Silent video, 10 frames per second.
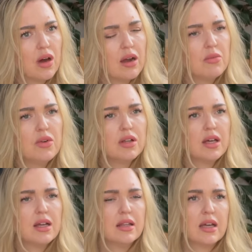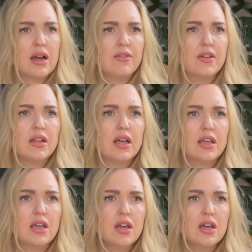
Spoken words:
I'm realizing, like, I feel like